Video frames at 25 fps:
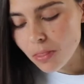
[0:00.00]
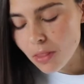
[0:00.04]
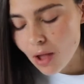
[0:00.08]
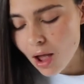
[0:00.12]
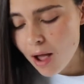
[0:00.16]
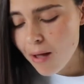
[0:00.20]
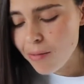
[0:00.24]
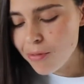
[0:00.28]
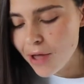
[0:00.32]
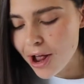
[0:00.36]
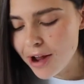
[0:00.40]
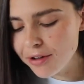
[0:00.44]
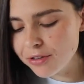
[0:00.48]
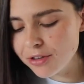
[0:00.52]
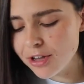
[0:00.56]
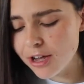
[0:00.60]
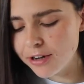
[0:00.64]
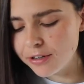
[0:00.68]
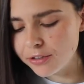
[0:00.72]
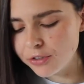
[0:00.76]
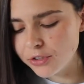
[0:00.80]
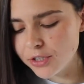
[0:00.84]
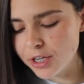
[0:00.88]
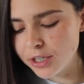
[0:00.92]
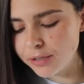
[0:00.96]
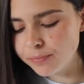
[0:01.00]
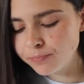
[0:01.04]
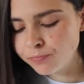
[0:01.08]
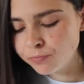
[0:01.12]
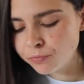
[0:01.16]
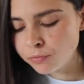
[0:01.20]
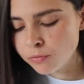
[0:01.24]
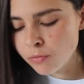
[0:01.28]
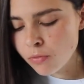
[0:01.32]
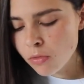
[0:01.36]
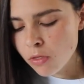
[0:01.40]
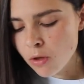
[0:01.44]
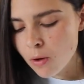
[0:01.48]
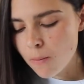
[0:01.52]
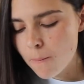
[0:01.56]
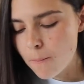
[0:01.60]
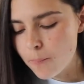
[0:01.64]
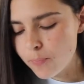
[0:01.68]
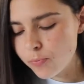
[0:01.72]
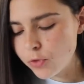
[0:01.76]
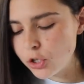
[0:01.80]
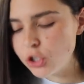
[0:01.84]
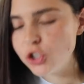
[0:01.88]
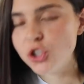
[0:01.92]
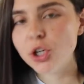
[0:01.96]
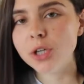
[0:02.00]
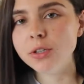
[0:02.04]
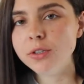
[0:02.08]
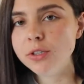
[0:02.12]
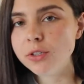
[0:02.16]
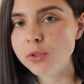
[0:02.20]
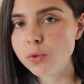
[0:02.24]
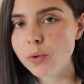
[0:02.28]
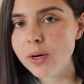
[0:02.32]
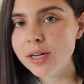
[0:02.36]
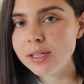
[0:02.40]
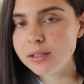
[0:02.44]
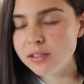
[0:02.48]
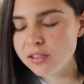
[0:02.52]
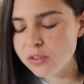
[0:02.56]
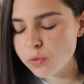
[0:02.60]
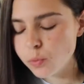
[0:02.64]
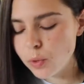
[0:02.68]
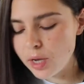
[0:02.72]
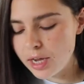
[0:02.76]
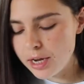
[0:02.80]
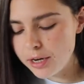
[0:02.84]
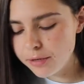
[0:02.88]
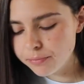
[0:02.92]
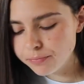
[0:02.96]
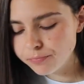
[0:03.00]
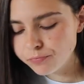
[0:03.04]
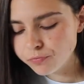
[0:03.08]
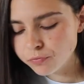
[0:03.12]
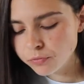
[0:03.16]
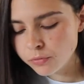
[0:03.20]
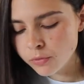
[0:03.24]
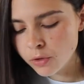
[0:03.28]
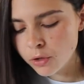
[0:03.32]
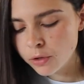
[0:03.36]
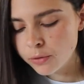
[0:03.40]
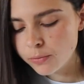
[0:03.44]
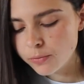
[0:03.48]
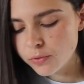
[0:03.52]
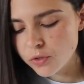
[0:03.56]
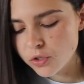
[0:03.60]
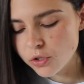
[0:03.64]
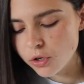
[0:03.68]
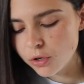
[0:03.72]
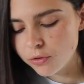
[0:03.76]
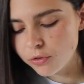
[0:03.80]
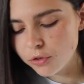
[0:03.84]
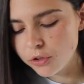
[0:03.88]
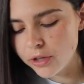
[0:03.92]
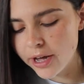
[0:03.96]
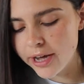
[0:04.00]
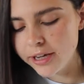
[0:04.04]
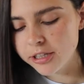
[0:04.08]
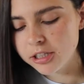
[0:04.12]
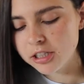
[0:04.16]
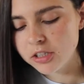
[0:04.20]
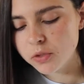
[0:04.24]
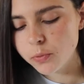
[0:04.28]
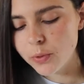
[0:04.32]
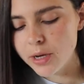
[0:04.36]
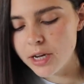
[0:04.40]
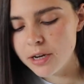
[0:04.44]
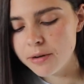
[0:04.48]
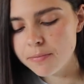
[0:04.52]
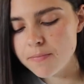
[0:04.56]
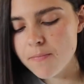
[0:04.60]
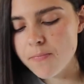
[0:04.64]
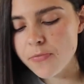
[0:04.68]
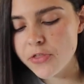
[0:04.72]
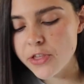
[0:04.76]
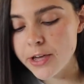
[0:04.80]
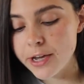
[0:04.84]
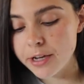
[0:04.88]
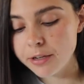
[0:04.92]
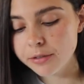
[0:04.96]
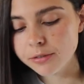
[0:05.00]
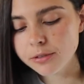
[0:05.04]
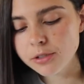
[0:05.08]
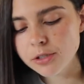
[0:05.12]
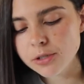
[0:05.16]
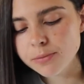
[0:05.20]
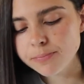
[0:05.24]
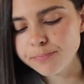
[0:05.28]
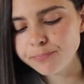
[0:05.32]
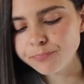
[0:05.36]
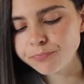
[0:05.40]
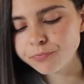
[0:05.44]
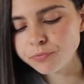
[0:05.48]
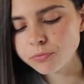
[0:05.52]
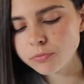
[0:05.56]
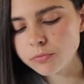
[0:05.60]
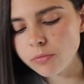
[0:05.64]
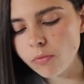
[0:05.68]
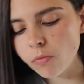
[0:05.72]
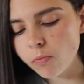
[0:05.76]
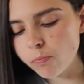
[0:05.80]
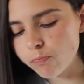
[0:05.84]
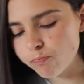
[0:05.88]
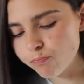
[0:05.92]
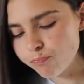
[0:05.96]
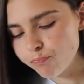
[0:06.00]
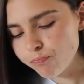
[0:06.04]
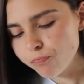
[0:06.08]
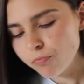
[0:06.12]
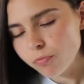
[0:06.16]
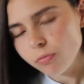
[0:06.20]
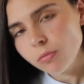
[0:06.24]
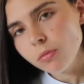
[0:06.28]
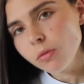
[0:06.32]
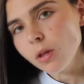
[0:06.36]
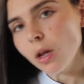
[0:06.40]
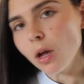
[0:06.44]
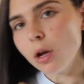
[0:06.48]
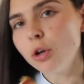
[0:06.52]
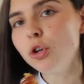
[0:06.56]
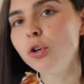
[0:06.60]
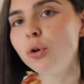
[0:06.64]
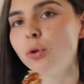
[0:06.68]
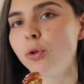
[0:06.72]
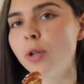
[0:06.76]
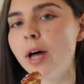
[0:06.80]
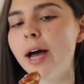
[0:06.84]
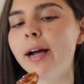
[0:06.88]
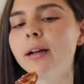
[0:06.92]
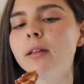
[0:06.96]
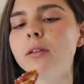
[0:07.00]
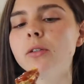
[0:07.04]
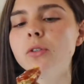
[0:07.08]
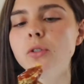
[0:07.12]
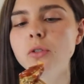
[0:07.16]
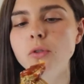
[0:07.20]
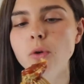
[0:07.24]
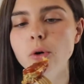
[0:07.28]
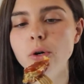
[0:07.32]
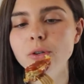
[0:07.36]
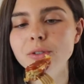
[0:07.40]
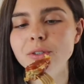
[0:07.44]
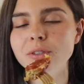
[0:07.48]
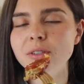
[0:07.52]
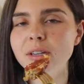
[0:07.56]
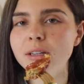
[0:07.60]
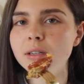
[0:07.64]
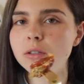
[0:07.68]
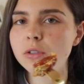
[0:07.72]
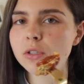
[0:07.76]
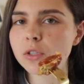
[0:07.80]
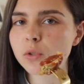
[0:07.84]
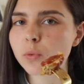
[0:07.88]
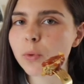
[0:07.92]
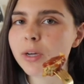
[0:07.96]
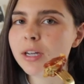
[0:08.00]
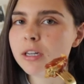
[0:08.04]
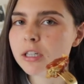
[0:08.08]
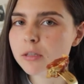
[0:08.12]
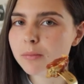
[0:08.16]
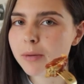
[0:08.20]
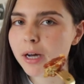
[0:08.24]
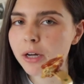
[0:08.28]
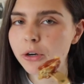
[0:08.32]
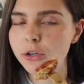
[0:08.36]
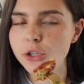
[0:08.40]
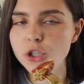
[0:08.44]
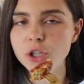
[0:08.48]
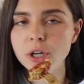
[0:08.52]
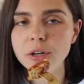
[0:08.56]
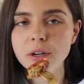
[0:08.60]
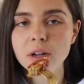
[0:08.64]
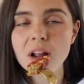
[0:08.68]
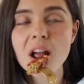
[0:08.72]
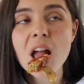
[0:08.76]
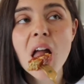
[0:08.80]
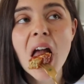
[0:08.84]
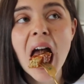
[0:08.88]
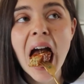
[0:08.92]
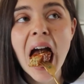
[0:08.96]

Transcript: I like that. It's like, the chutney's quite sweet, so if you like sweet things, you'll like this sauce. It's like a sweet tomato chutney.